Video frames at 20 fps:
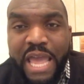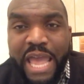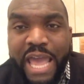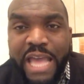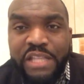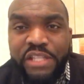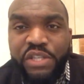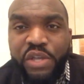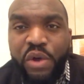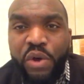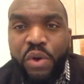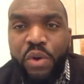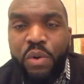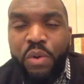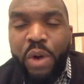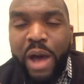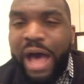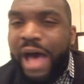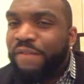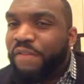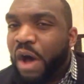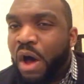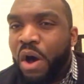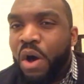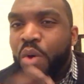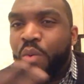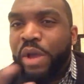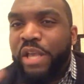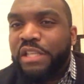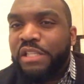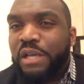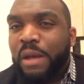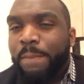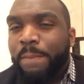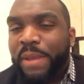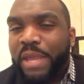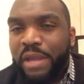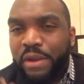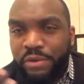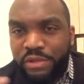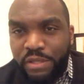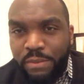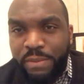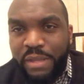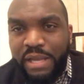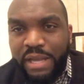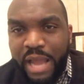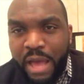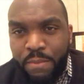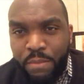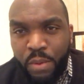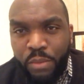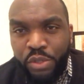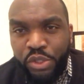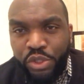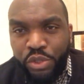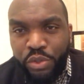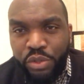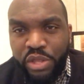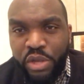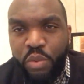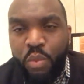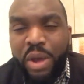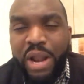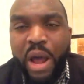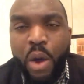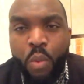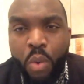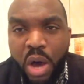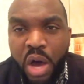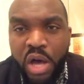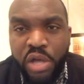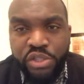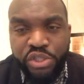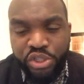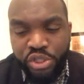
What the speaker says: And so I've always appeared to be a lot more mature than what I was.